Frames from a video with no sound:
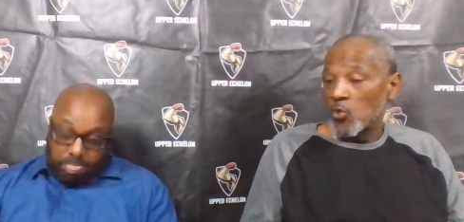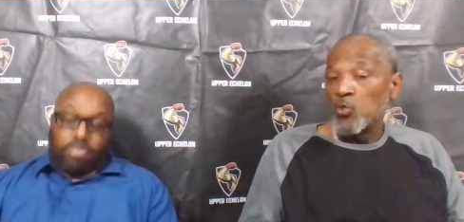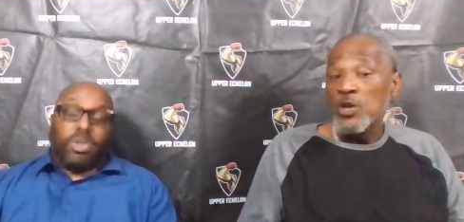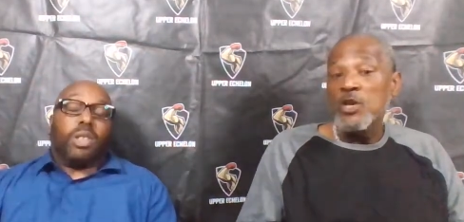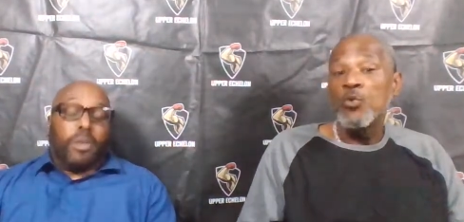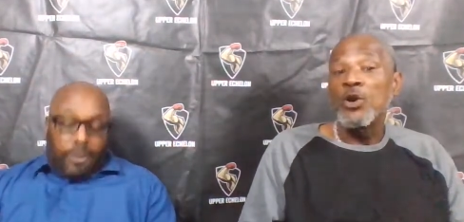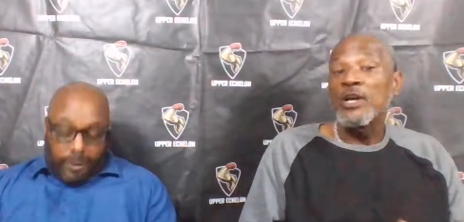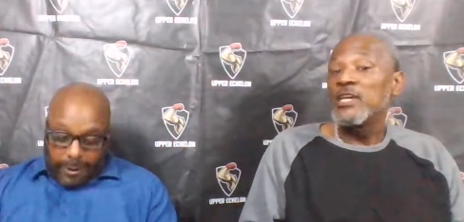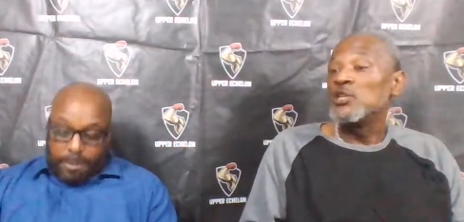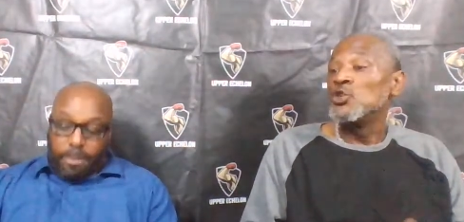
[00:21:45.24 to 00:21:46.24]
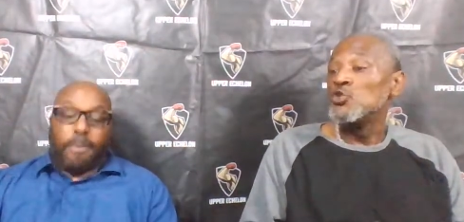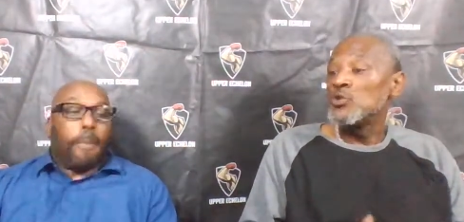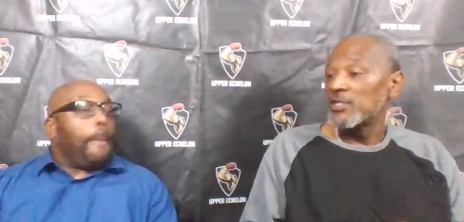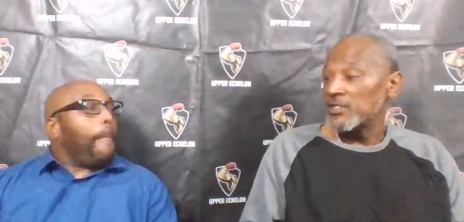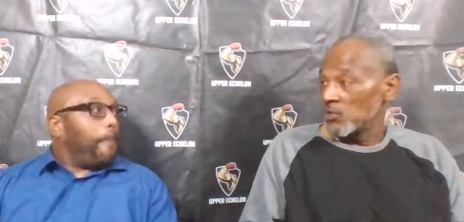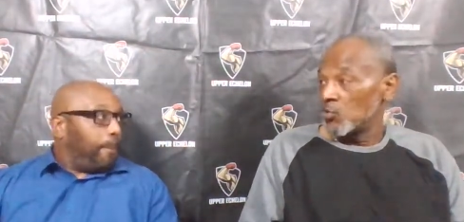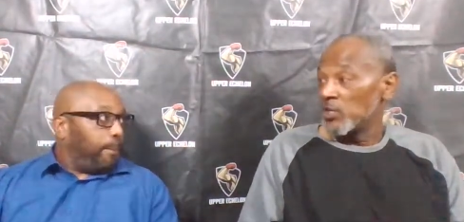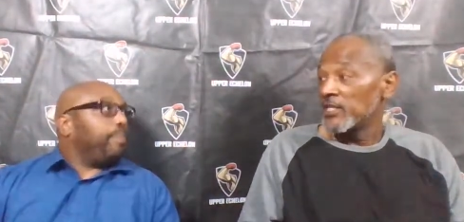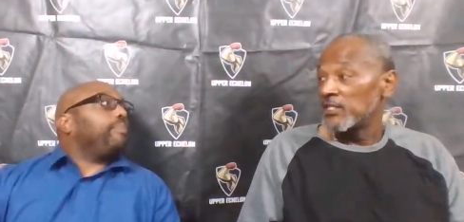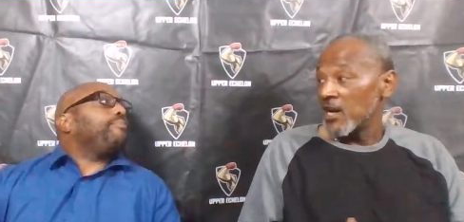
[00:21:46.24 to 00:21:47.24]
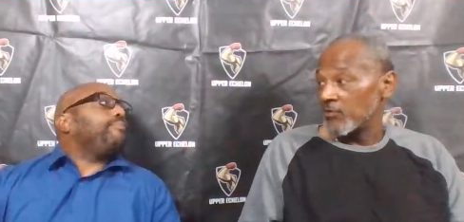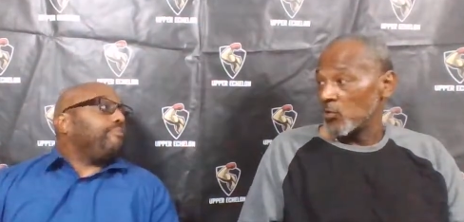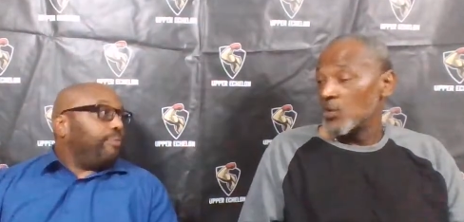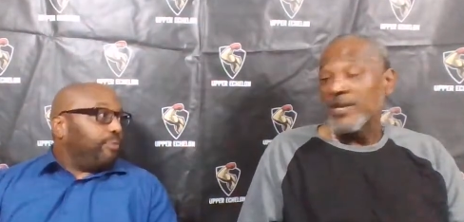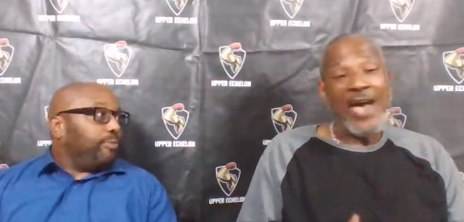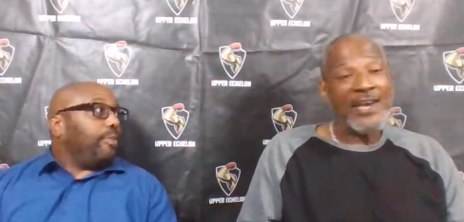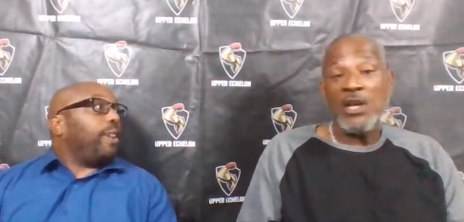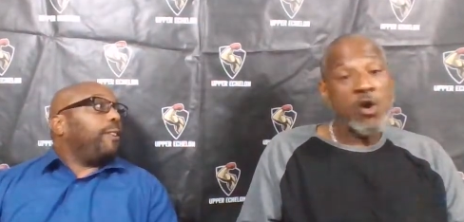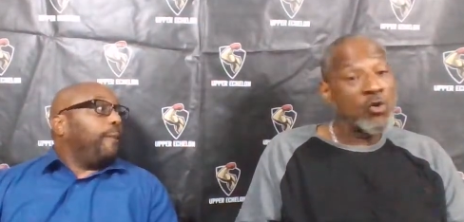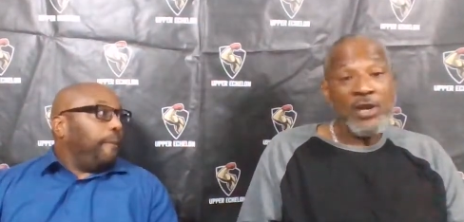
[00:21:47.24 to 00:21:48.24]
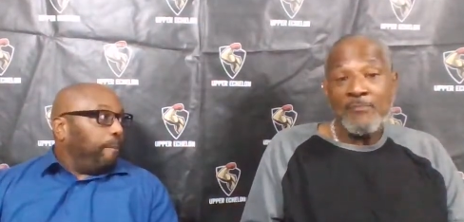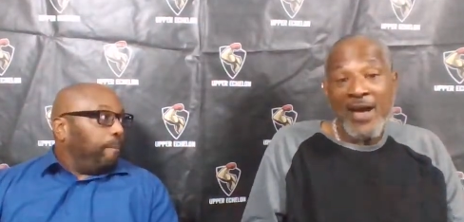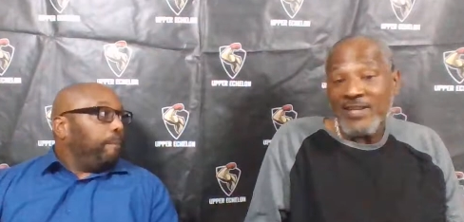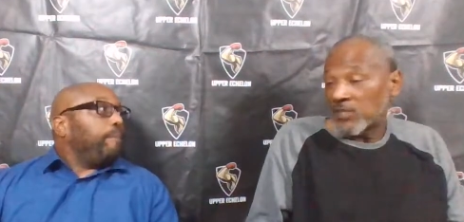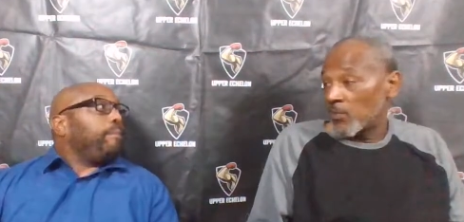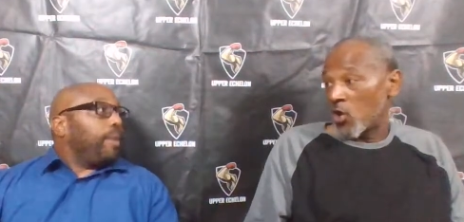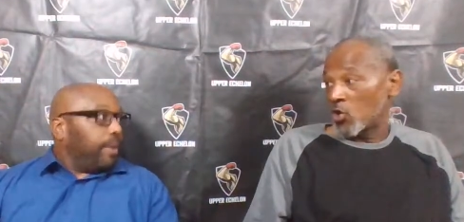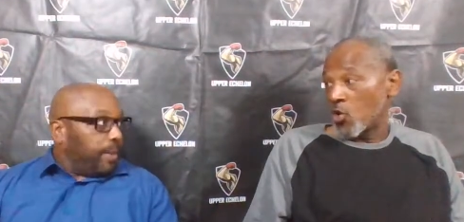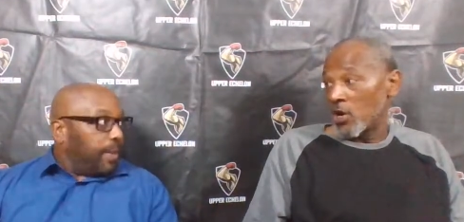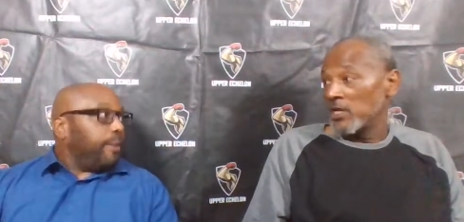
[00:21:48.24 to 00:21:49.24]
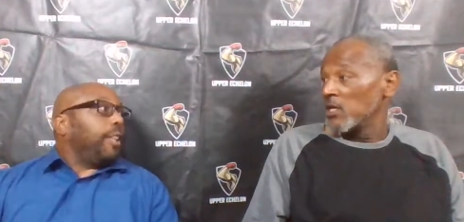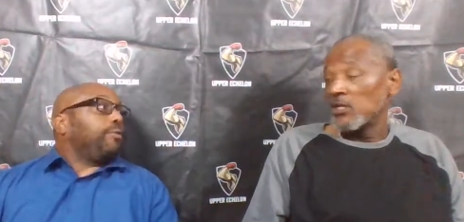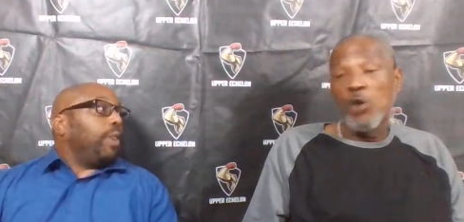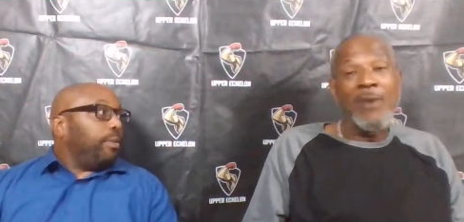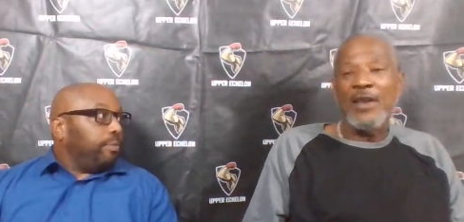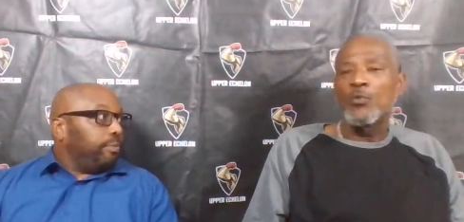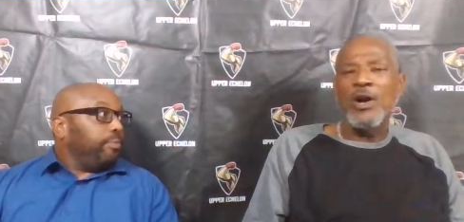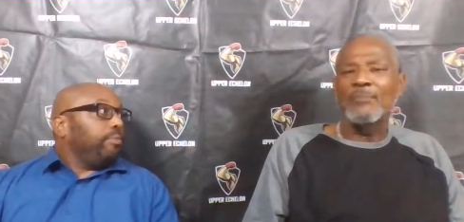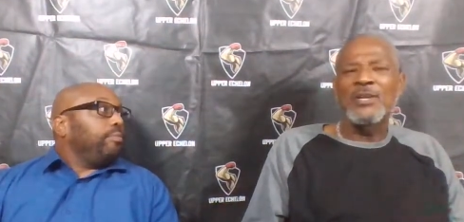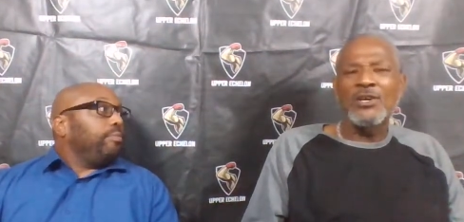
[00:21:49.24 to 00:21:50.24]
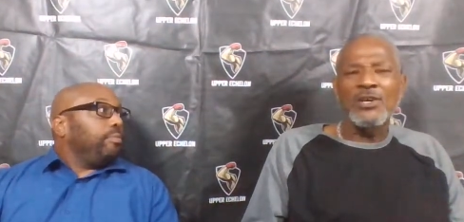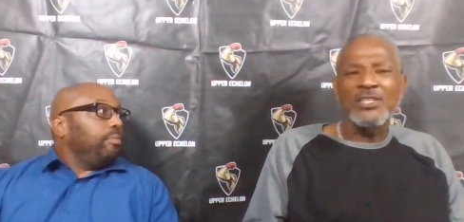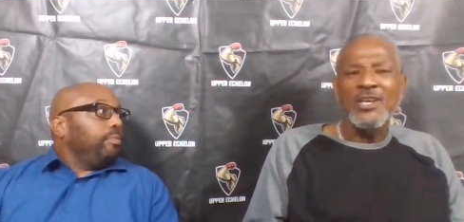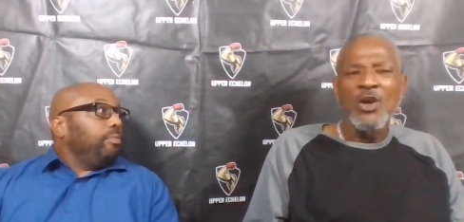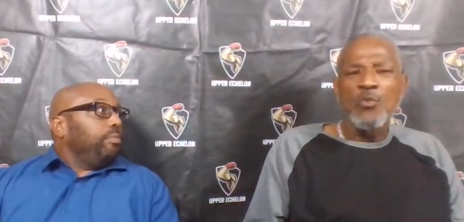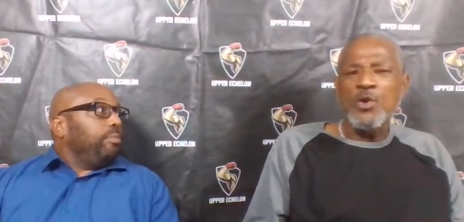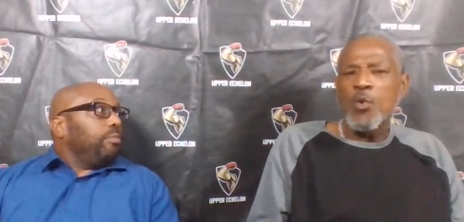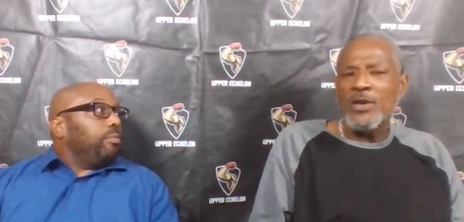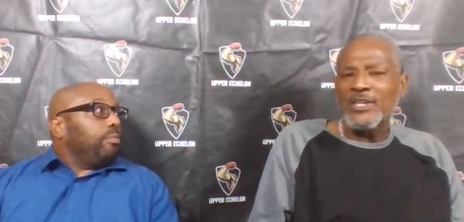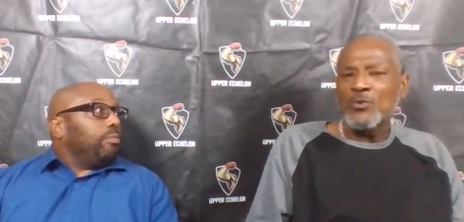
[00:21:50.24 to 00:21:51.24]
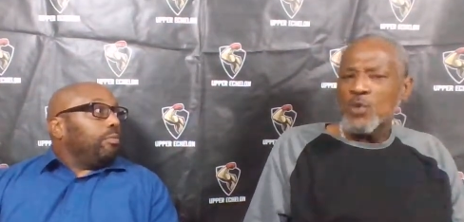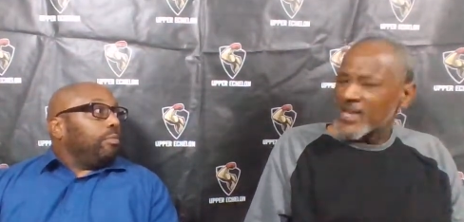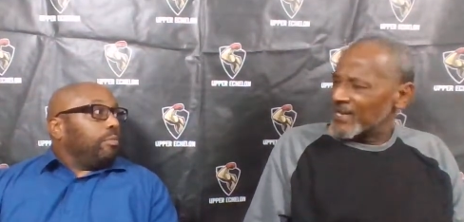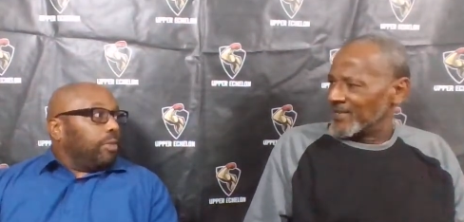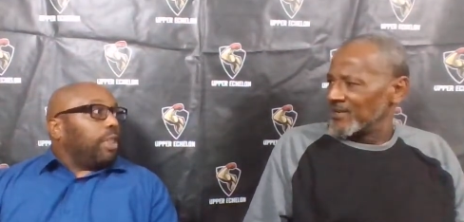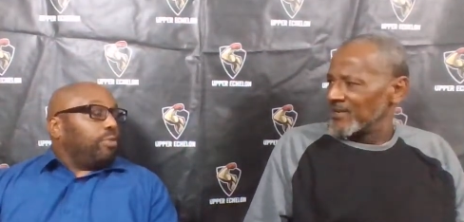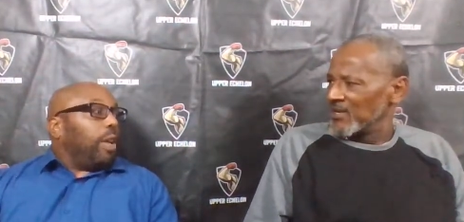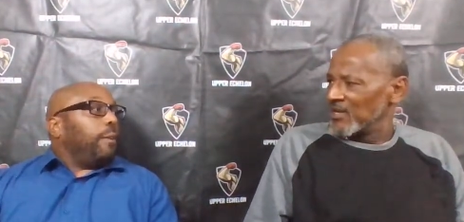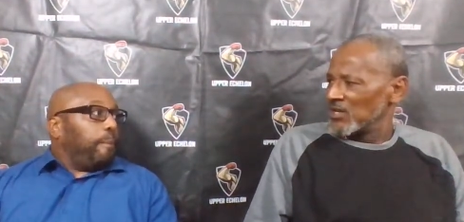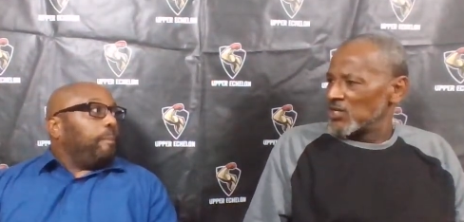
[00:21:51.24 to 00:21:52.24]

Speaker 1: we were in unity with each other. We got along on that basketball court, no matter what, because we wanted to win. Right.